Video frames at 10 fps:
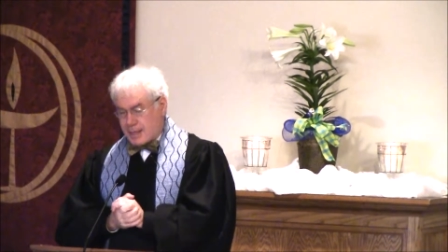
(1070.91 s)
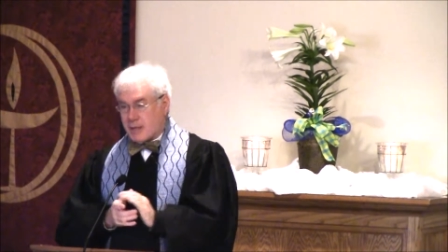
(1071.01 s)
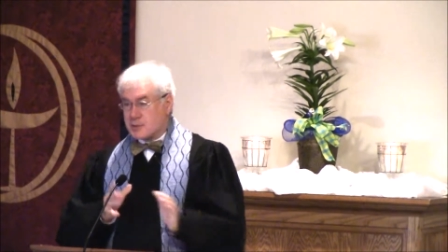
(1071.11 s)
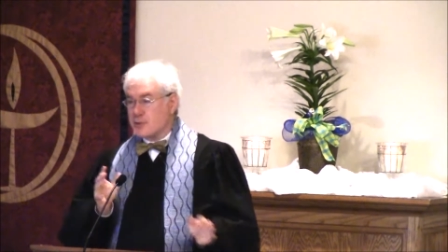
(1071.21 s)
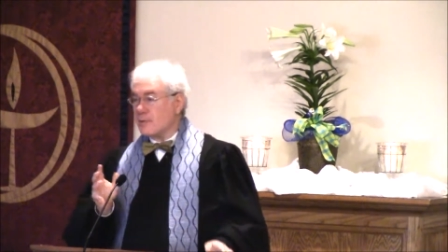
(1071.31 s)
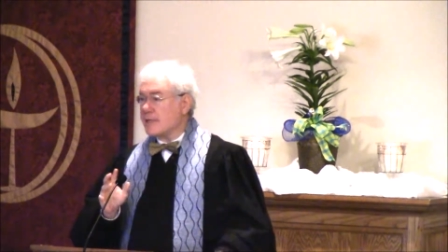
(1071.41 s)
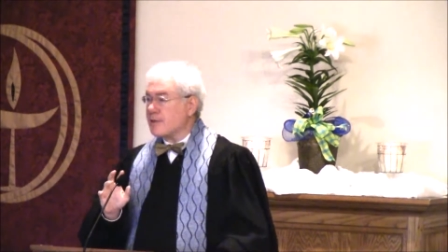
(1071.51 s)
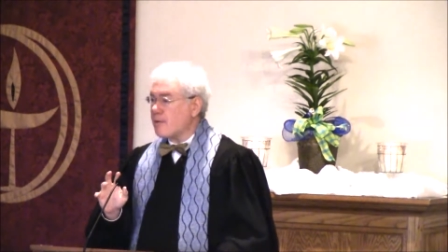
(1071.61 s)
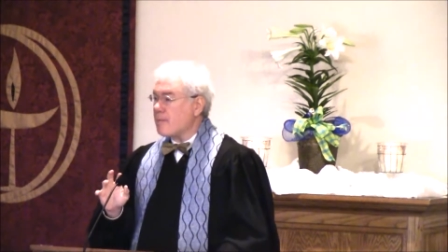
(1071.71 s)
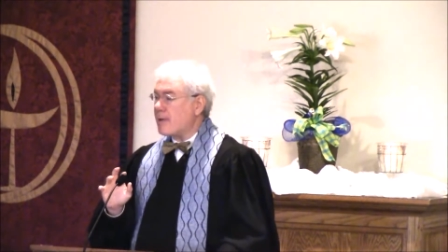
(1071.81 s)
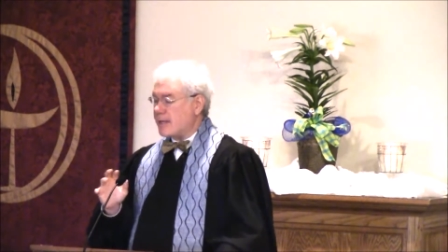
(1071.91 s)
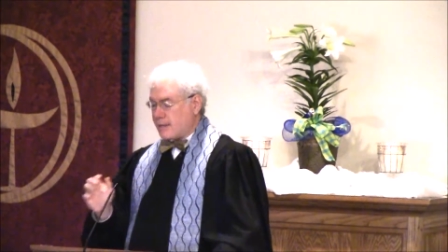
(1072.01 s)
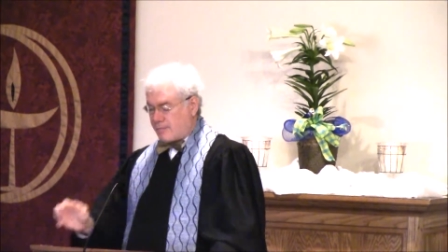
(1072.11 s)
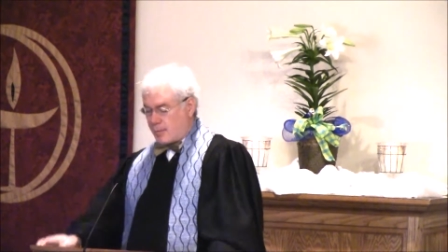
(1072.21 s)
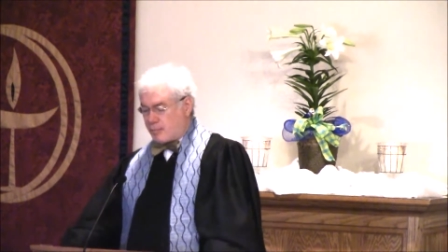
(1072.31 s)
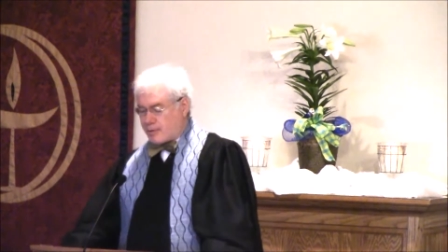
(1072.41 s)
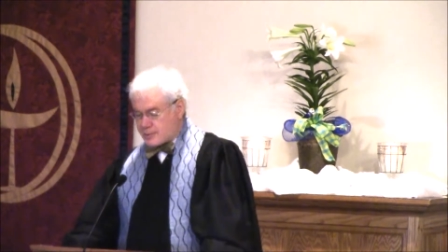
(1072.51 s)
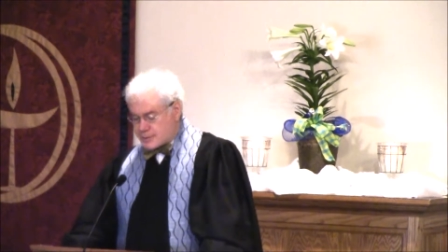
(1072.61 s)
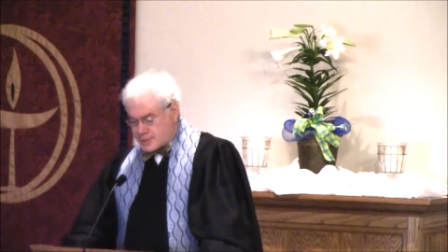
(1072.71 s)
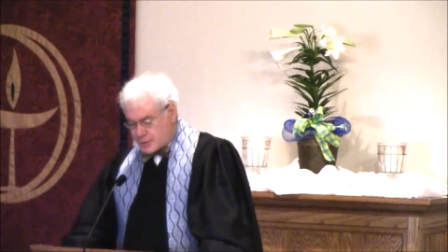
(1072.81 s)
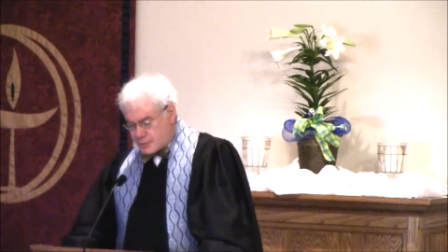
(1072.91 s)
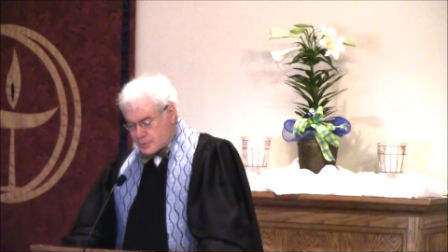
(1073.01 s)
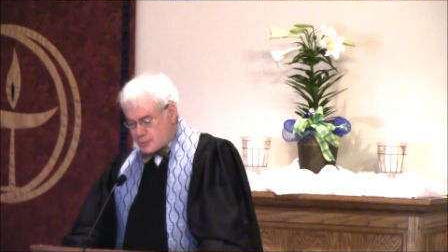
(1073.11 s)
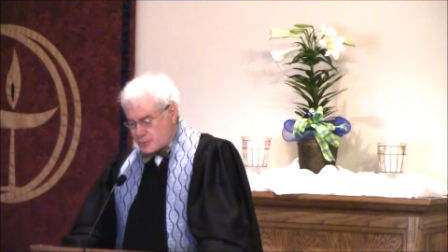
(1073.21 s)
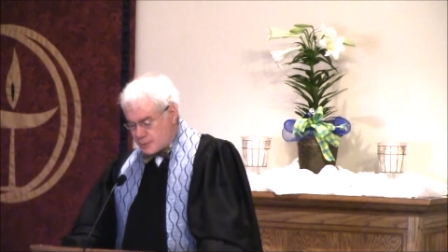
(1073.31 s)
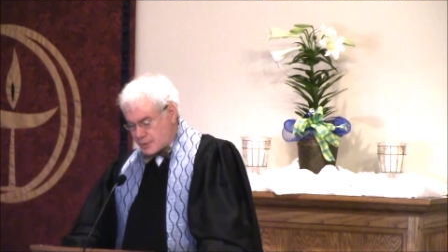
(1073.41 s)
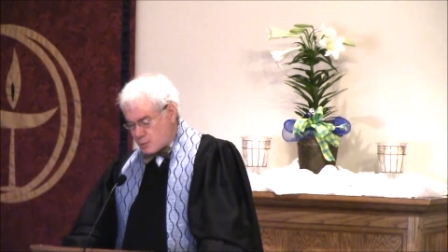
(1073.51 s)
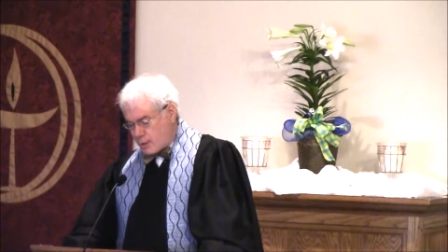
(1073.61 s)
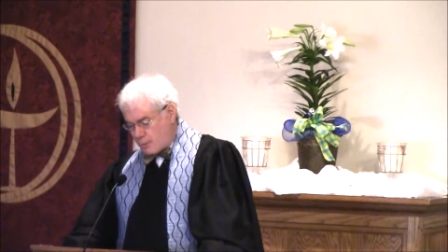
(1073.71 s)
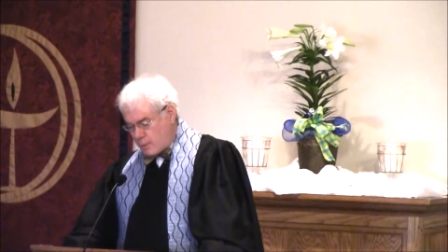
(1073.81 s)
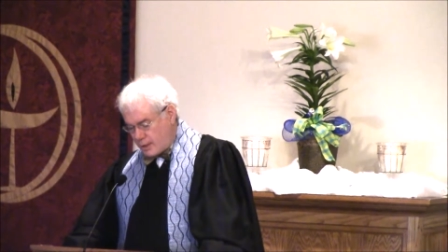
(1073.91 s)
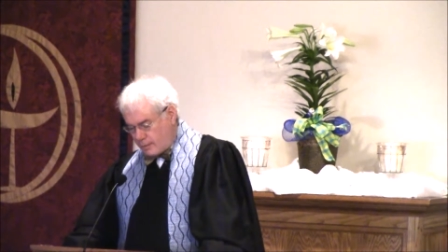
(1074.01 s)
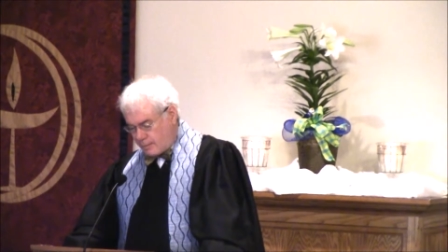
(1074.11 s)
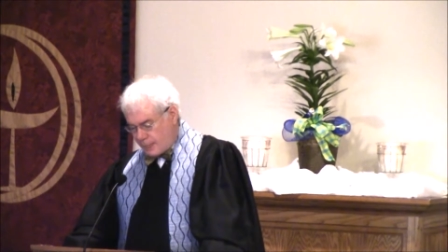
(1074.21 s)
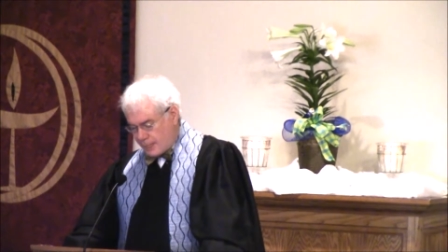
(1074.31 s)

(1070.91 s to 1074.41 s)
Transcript: Now, certainly there are many of our brothers and sisters who do this quite well.